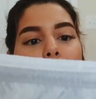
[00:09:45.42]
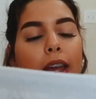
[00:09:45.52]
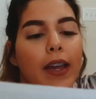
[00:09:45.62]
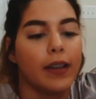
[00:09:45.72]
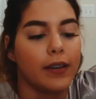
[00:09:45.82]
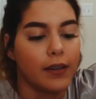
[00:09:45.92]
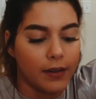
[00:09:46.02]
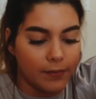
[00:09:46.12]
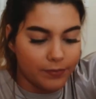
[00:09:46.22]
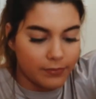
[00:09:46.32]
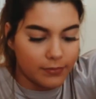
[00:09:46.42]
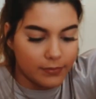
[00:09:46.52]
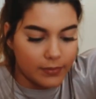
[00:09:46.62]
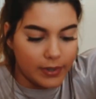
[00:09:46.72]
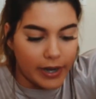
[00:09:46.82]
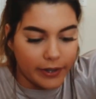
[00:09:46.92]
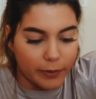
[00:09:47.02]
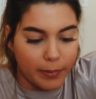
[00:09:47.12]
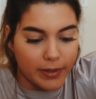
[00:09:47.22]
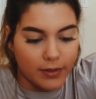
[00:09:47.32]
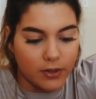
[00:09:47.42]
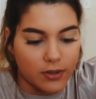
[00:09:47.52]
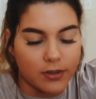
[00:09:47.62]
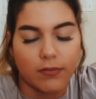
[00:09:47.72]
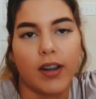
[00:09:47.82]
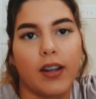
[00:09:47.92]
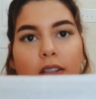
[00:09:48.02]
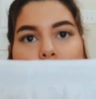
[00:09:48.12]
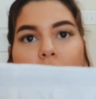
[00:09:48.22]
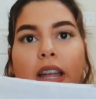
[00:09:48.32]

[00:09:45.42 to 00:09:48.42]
and yeah they're basically just a regular